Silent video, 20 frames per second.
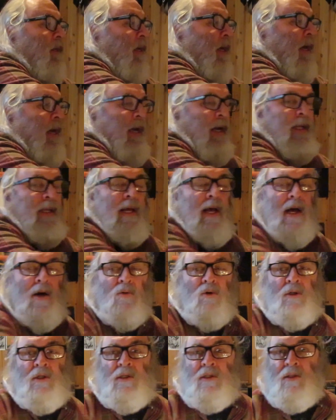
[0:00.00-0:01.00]
And
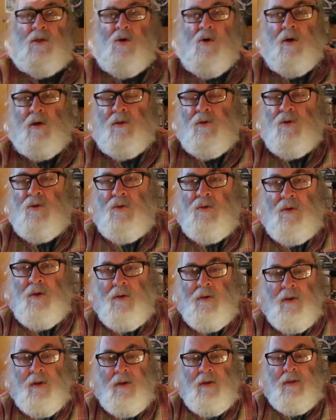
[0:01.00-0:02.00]
yeah, we're just going through
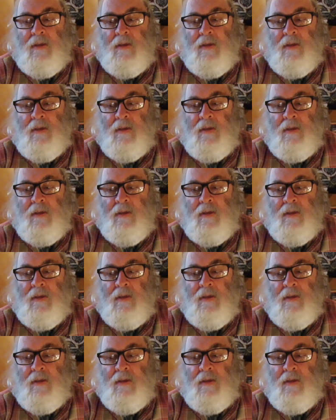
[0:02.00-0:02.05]
the